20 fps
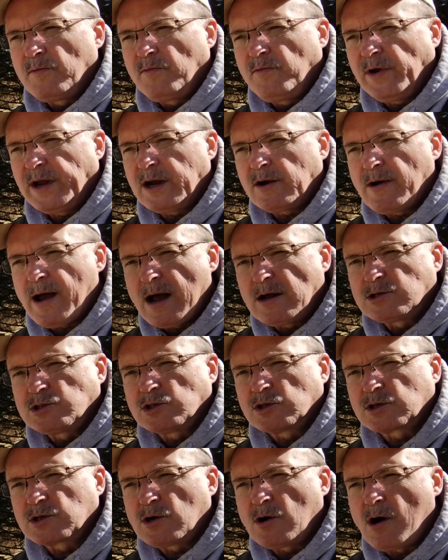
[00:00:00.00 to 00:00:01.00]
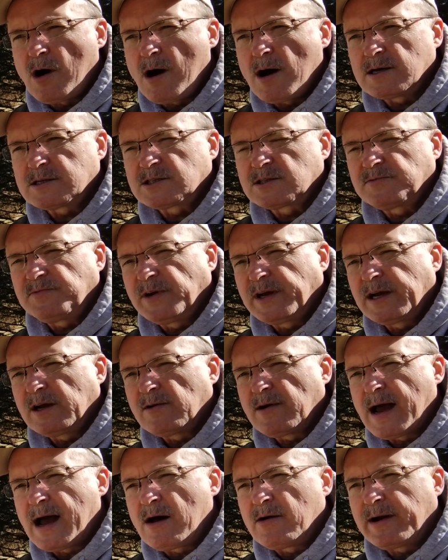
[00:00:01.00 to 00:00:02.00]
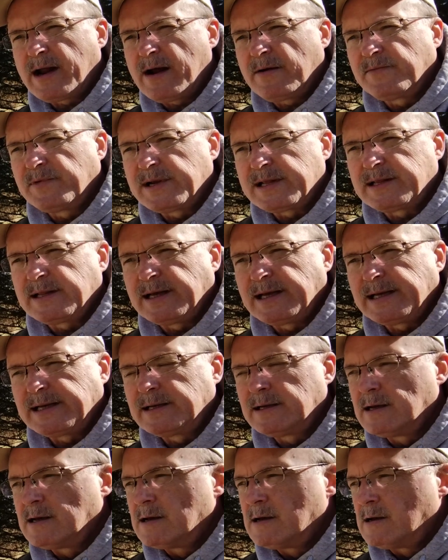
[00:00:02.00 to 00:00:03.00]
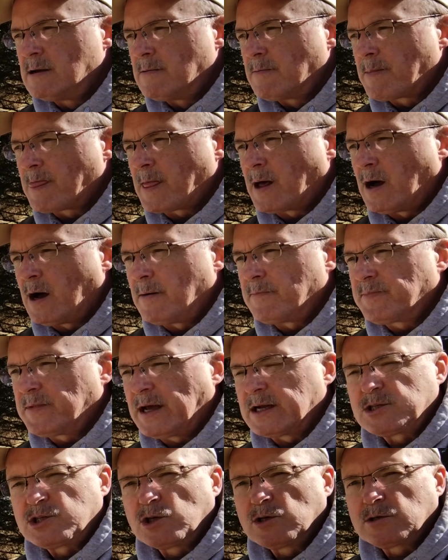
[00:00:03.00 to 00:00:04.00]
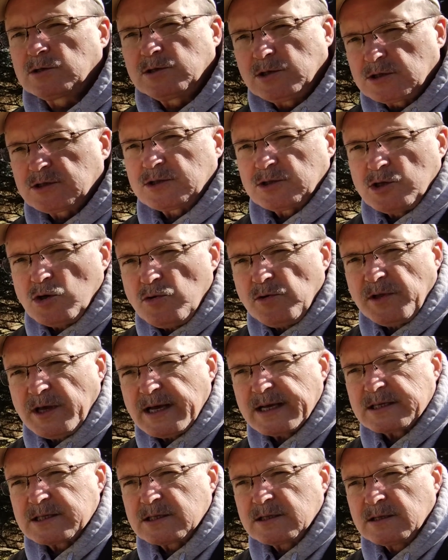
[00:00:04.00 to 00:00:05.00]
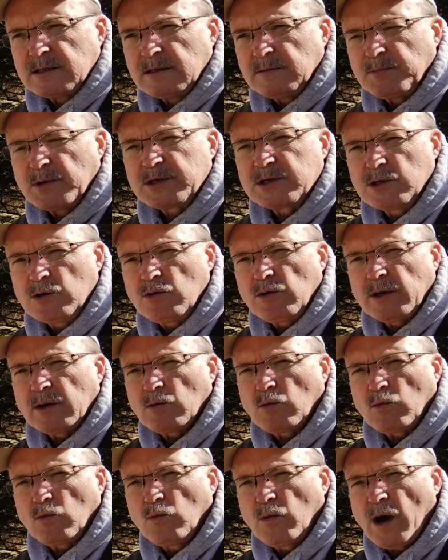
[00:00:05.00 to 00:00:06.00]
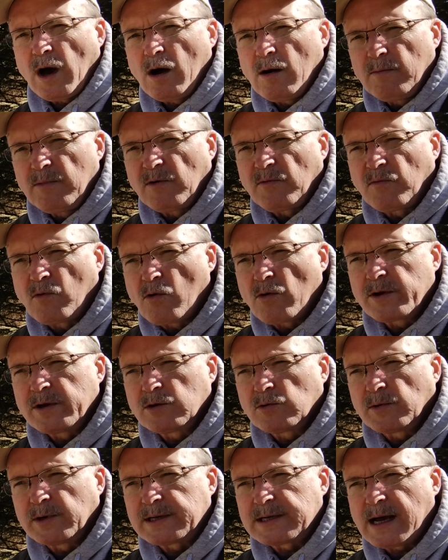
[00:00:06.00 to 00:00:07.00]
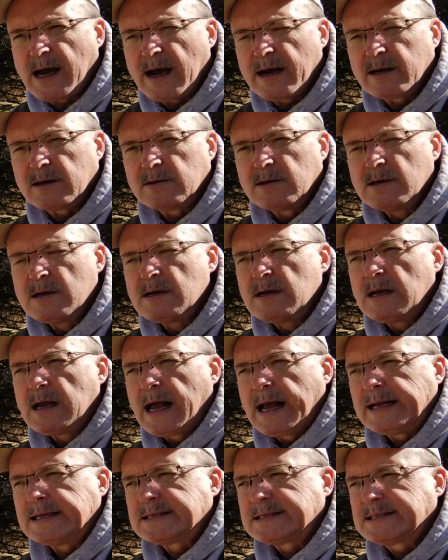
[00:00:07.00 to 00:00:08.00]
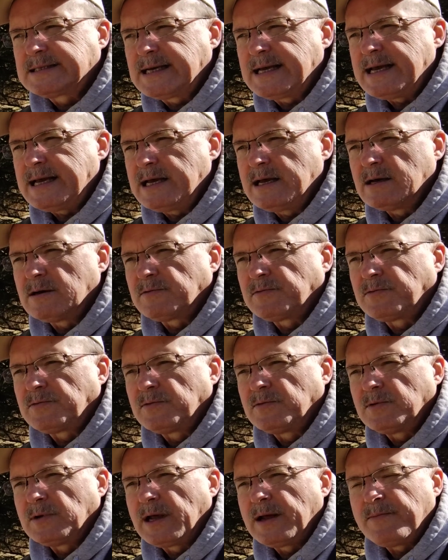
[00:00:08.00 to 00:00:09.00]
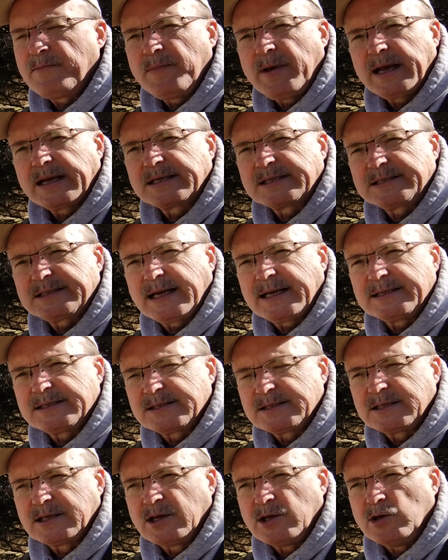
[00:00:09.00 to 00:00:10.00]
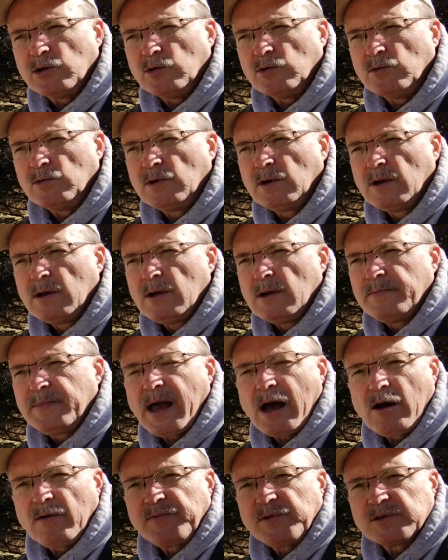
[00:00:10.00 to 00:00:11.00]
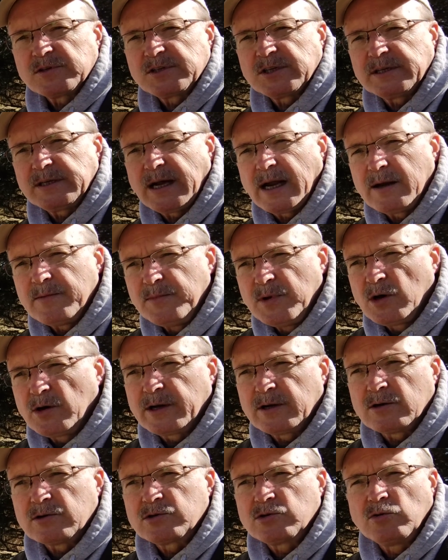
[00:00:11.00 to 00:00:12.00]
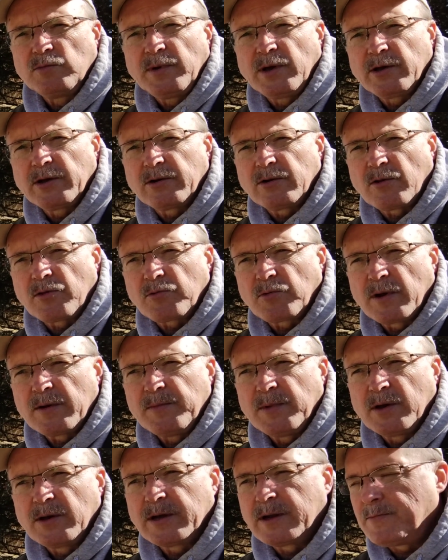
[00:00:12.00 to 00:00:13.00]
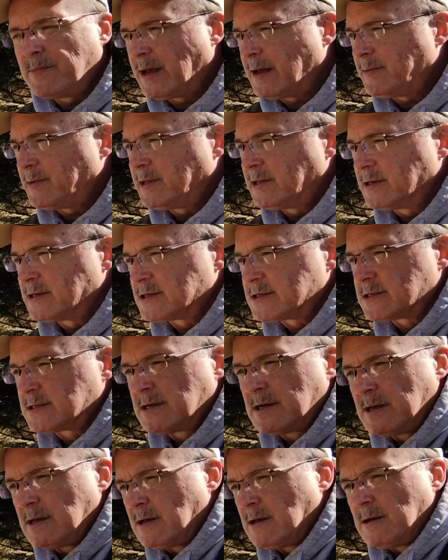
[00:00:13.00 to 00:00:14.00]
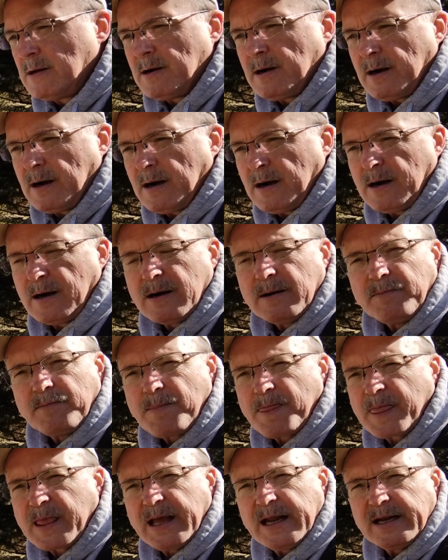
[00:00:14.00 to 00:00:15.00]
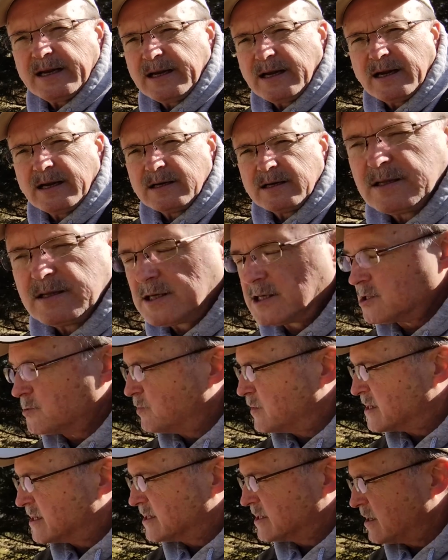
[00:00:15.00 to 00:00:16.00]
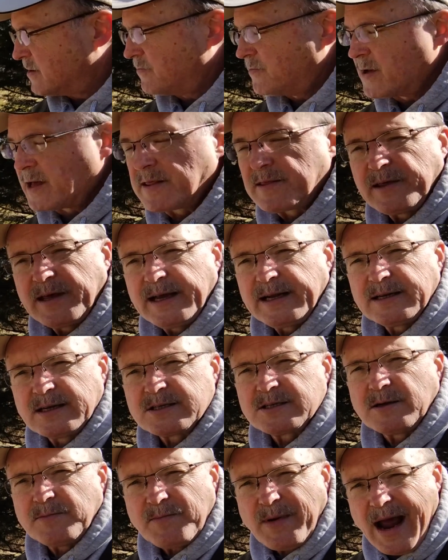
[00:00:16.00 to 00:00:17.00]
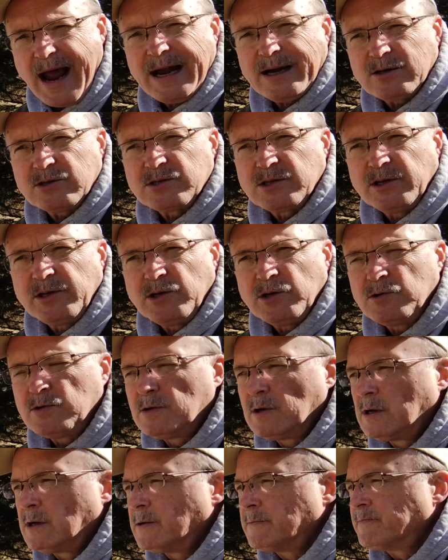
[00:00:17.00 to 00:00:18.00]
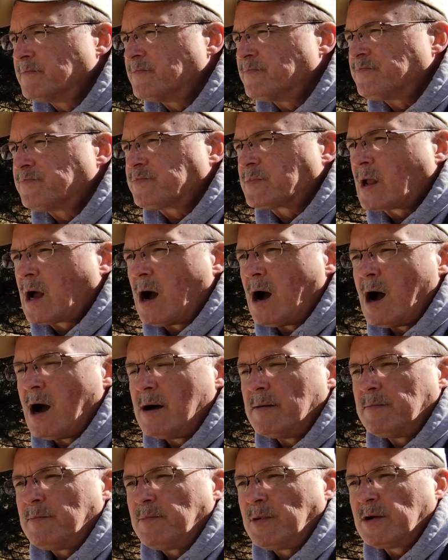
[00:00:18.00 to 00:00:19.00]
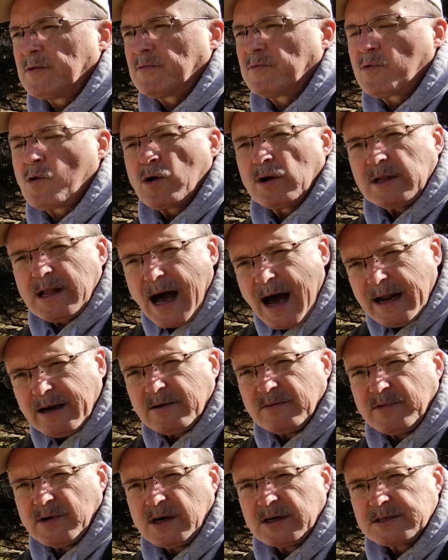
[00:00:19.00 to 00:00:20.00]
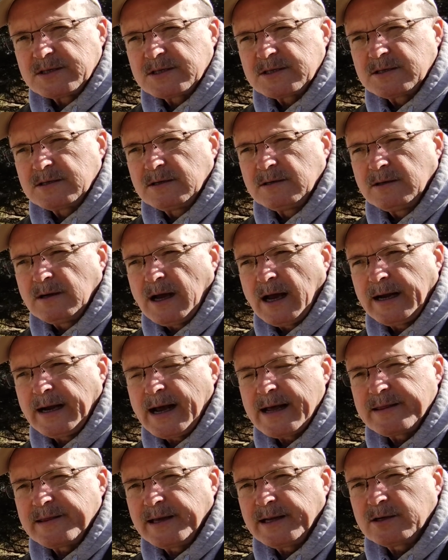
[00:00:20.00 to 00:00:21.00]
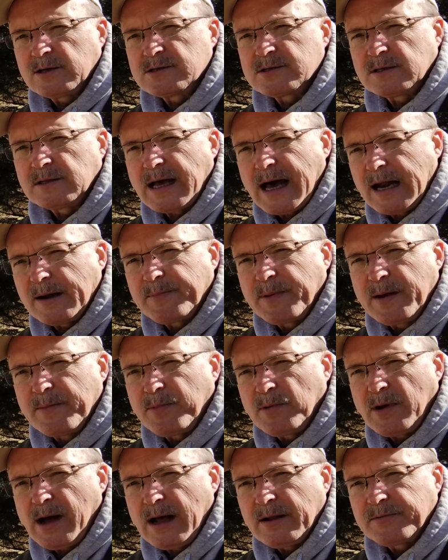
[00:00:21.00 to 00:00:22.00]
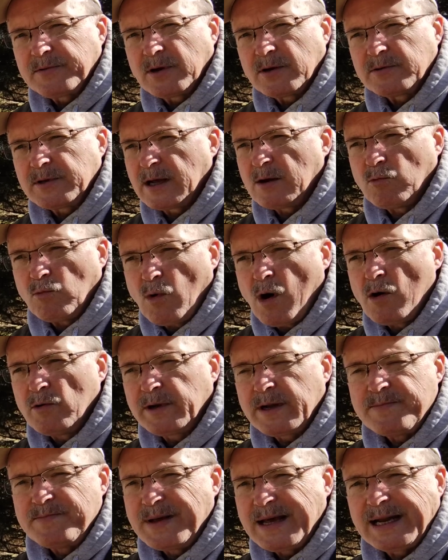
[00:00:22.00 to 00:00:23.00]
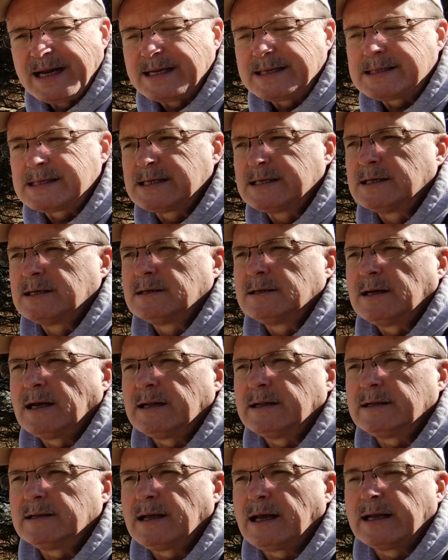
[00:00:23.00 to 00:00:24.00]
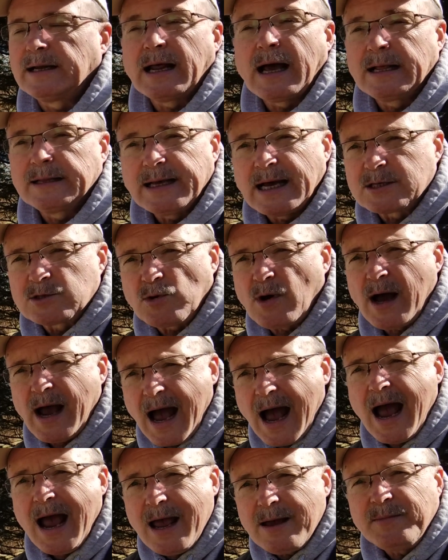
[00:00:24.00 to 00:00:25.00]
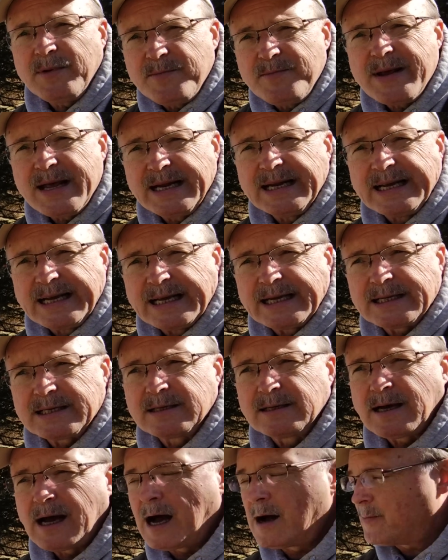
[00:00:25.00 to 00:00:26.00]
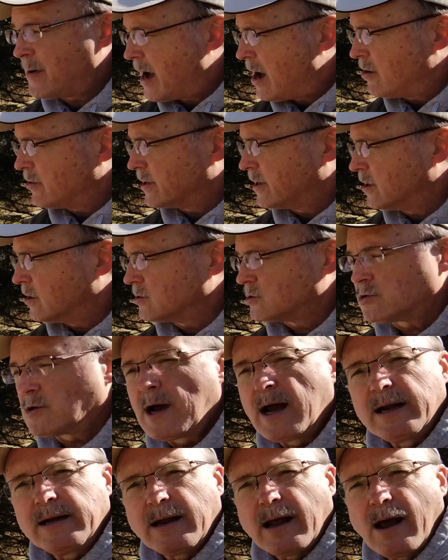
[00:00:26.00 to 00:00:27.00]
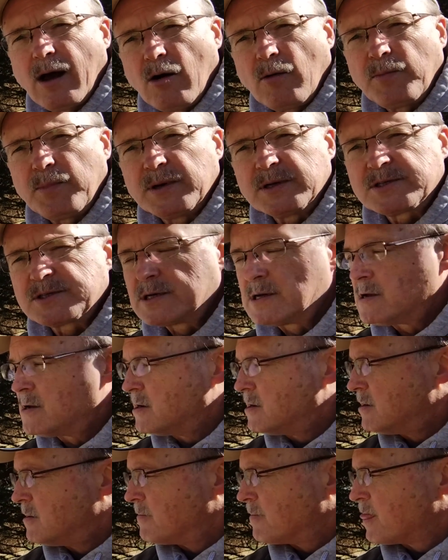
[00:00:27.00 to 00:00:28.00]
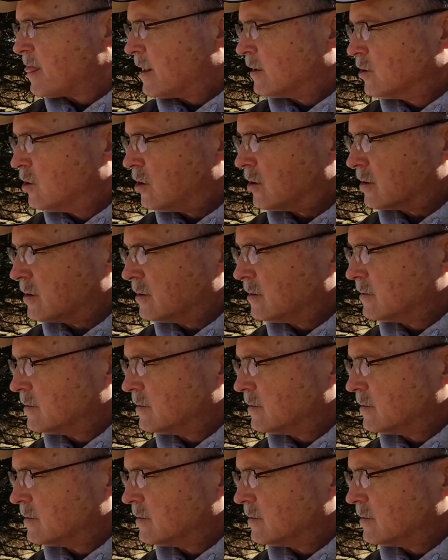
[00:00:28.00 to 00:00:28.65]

figure out your costs, figure out everything just do this, but do it well before you retire and see if it makes sense to you. Now, if you're sitting on $1 million or $2 million or $3 million, maybe this getting this specific thing doesn't matter to you. But for a lot of us, and I think there's a lot of people out there that won't admit it, and that's why I am admitting it. I'm out here trying to help us. Look,